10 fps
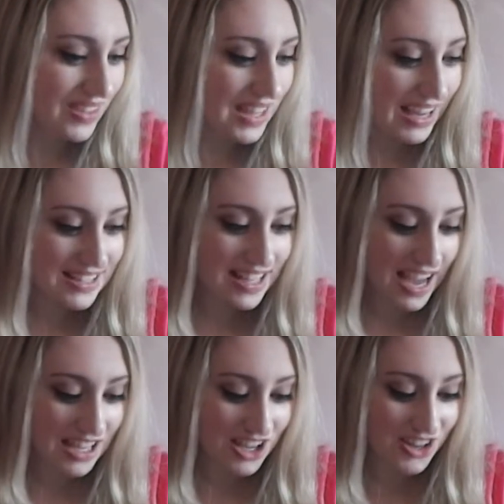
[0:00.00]
Next thing
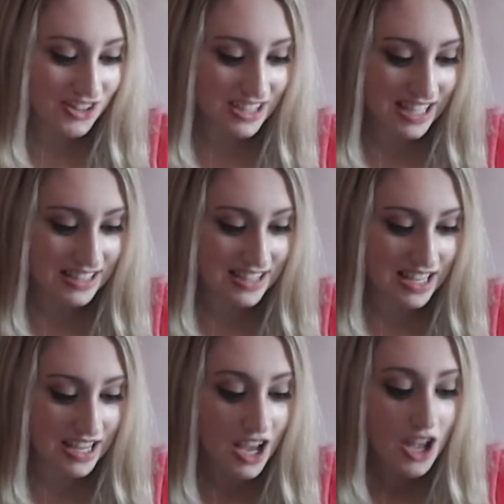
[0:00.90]
I use is
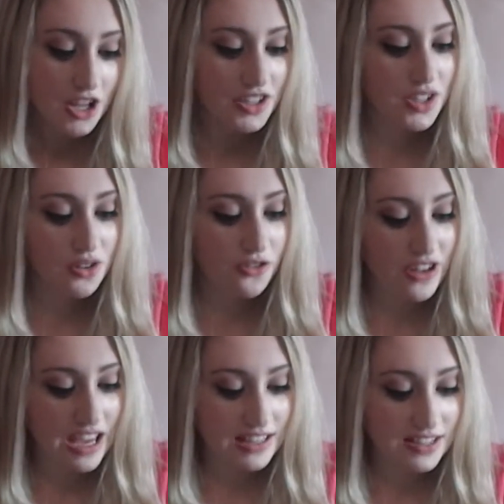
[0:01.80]
the Too
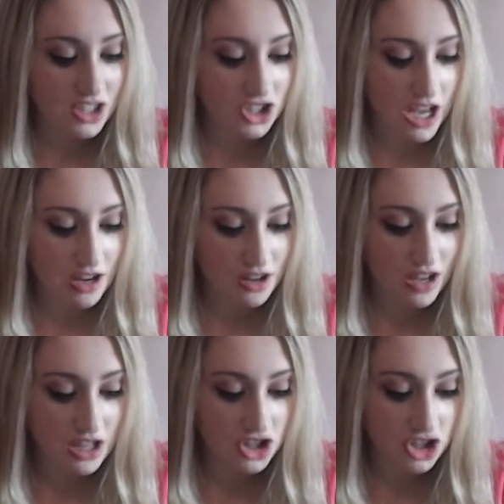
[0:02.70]
Faced Shadow
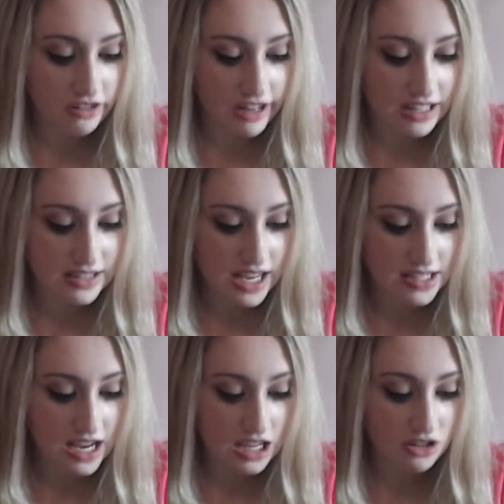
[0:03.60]
Insurance
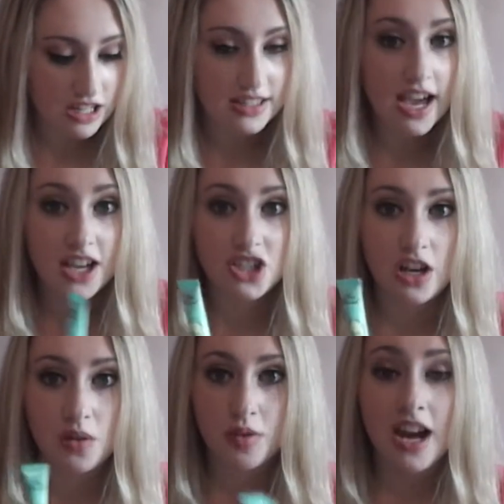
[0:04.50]
Anti-Crease
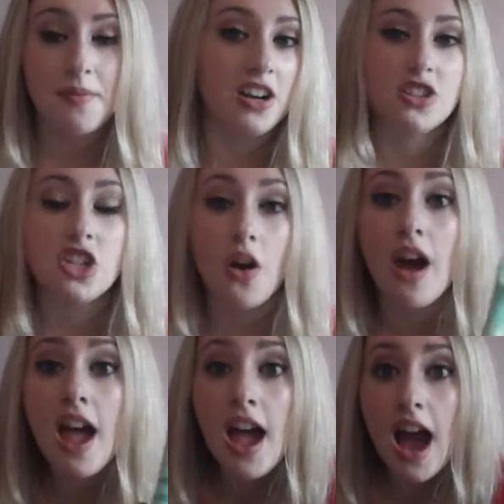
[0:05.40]
Eyeshadow Primer. So
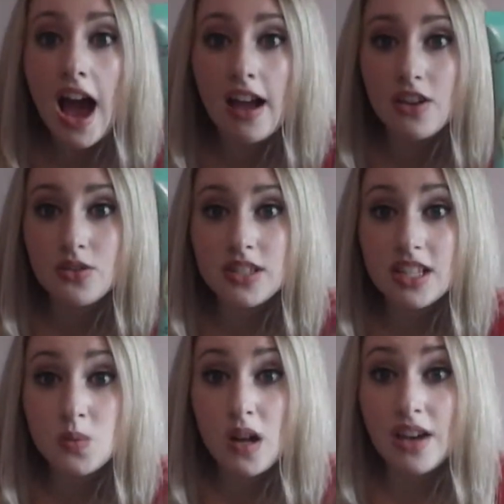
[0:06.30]
I use
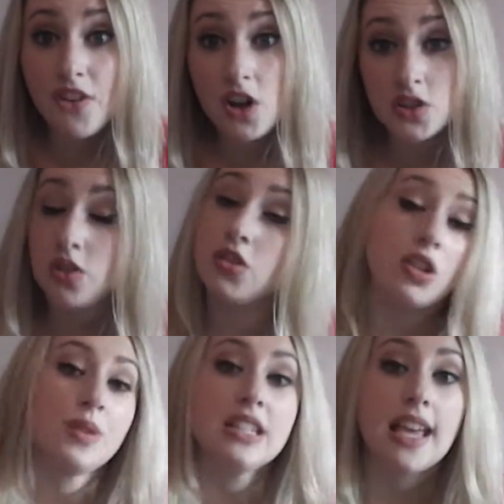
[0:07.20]
this one. I've also used
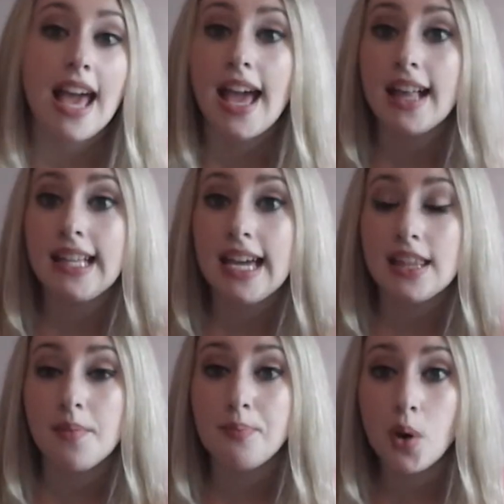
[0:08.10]
Urban Decay. I like
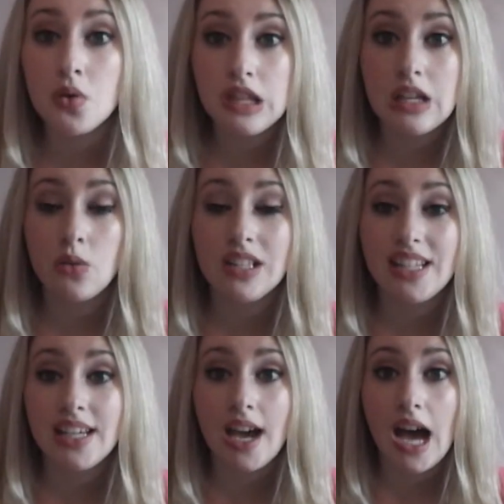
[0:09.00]
them both
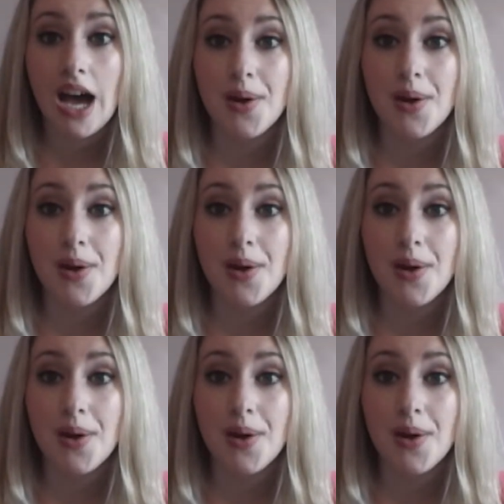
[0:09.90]
equally.